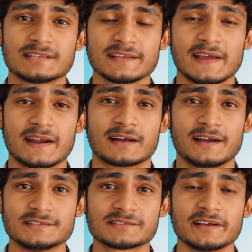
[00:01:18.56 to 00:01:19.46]
say that
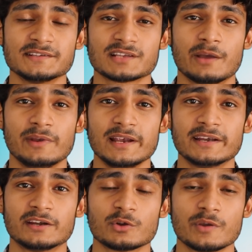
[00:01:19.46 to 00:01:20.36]
Einstein's
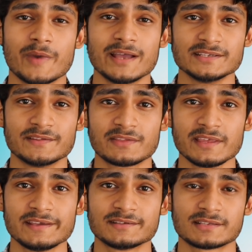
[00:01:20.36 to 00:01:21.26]
ability to imagine
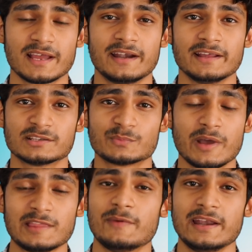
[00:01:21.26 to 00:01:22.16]
things and his
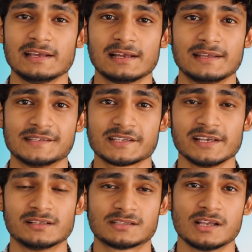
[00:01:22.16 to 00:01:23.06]
mathematical
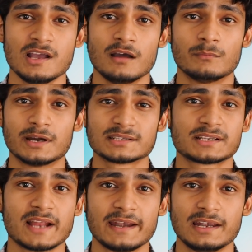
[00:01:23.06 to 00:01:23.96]
skills were
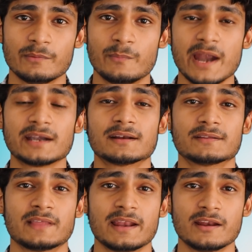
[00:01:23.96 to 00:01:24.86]
slightly
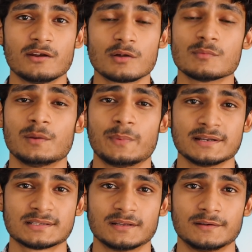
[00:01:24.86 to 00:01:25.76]
better than a normal
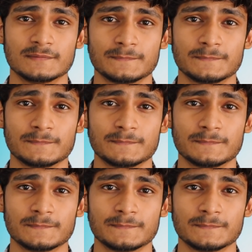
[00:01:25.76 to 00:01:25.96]
person.